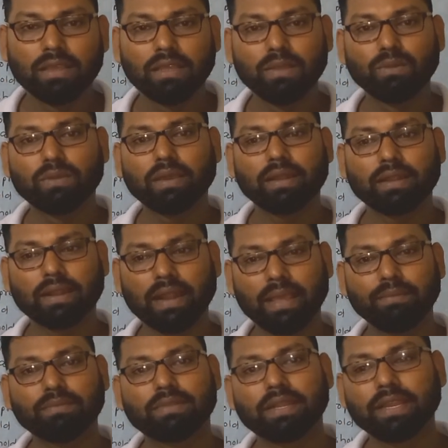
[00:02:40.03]
You can
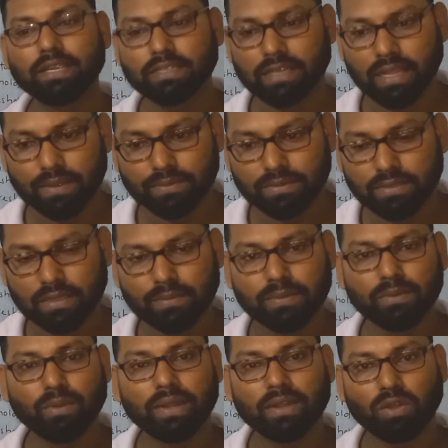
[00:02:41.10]
climb 3 steps. If
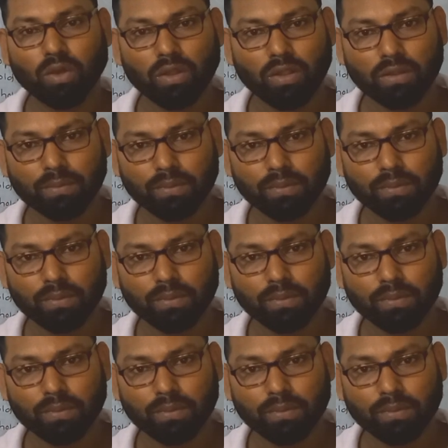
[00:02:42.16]
you are taller